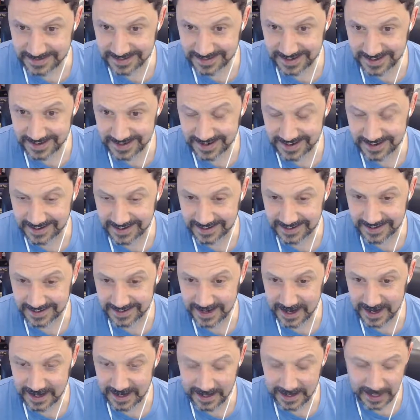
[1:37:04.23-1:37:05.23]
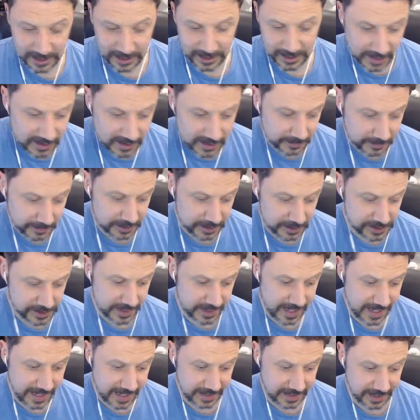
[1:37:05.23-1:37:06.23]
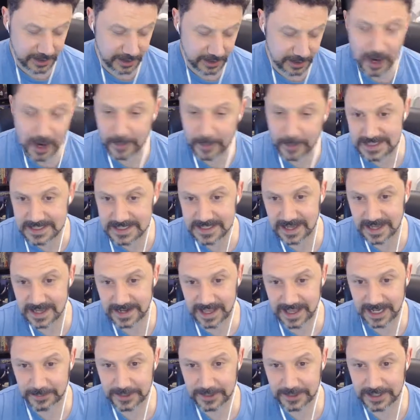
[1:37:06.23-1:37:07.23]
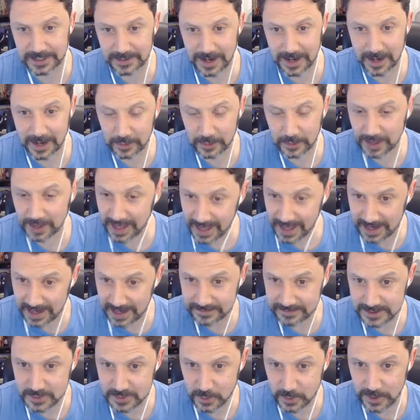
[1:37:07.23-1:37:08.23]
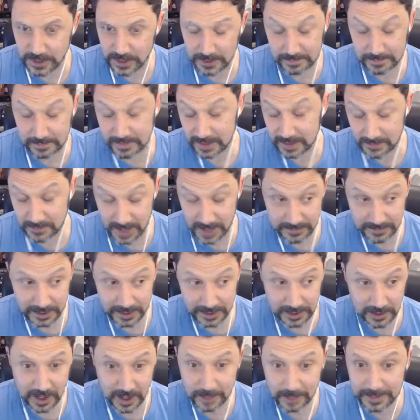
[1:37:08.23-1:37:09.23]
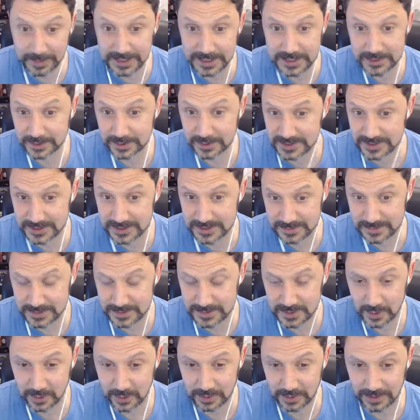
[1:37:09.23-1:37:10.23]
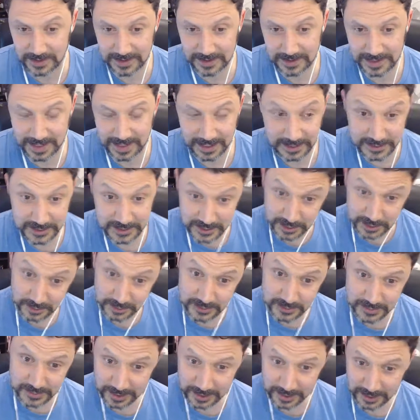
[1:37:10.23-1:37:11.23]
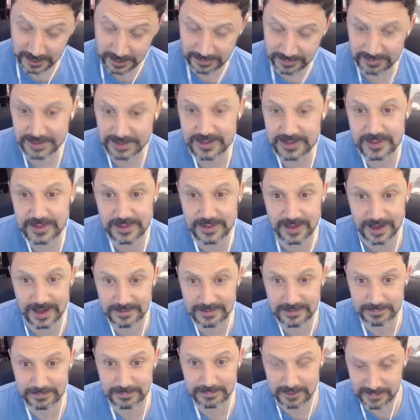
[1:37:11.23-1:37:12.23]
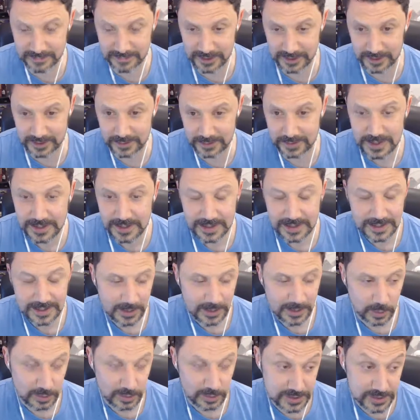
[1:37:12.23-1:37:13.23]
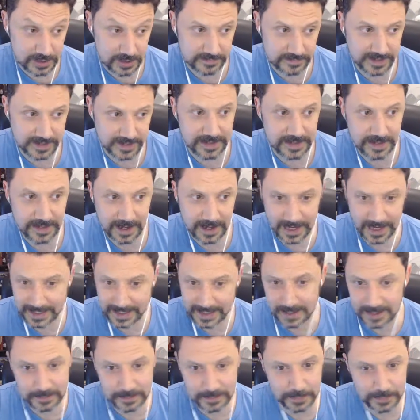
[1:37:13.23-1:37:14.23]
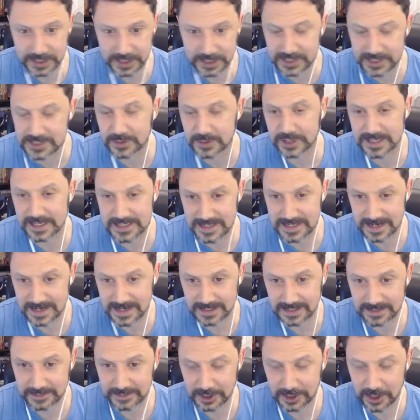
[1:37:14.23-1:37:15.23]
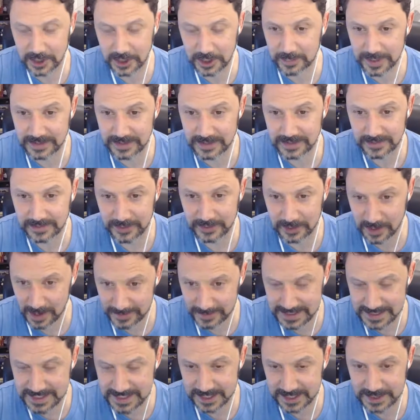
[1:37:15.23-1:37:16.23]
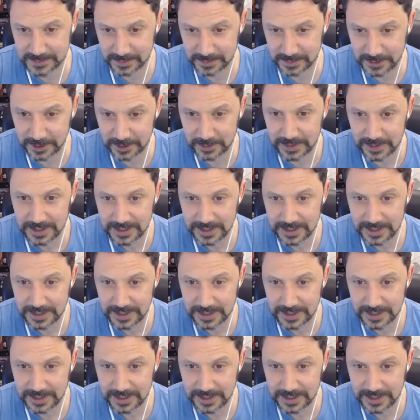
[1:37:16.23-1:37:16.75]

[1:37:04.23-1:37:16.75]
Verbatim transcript: Uh, I, I, greatly appreciate any comments that anyone will have as well. If you have any comments, criticisms, or concerns regarding this review, or survey, uh, again, please don't hesitate to leave a comment in the comment section below.